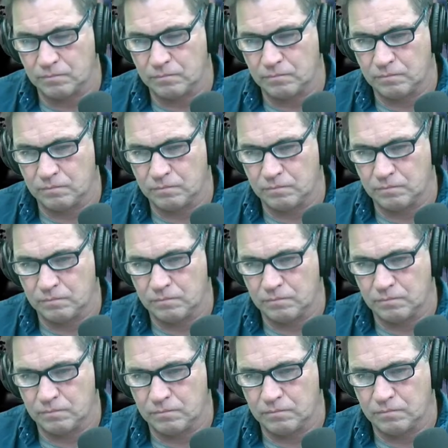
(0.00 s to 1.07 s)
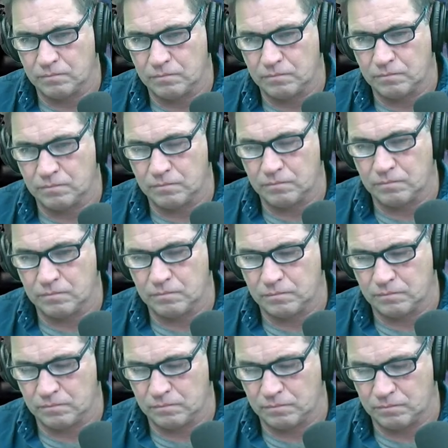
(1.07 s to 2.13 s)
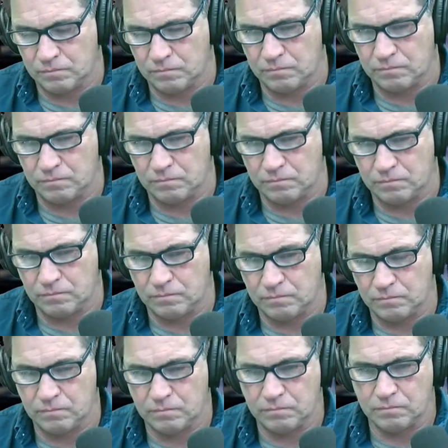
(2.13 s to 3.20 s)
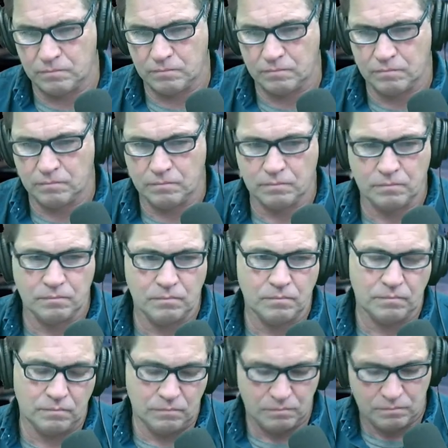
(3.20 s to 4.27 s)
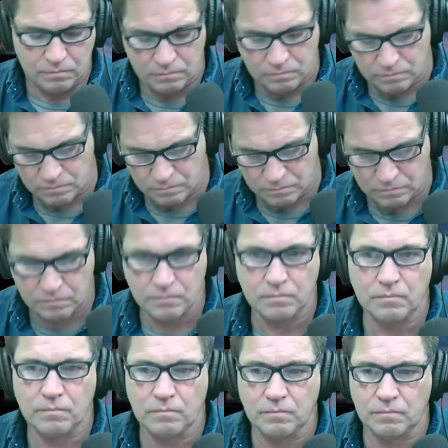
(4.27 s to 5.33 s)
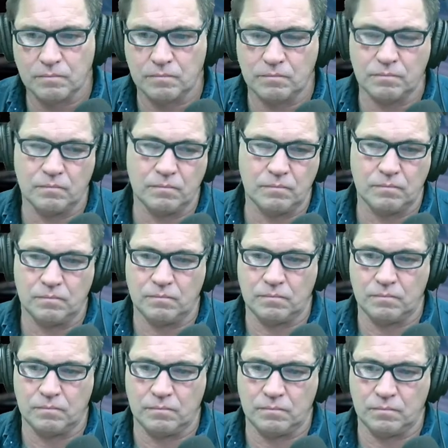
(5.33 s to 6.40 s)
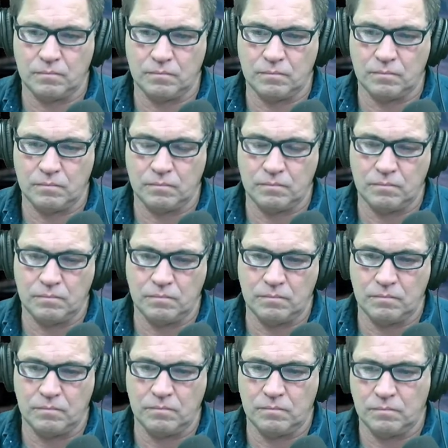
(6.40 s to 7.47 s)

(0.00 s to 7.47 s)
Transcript: [no speech]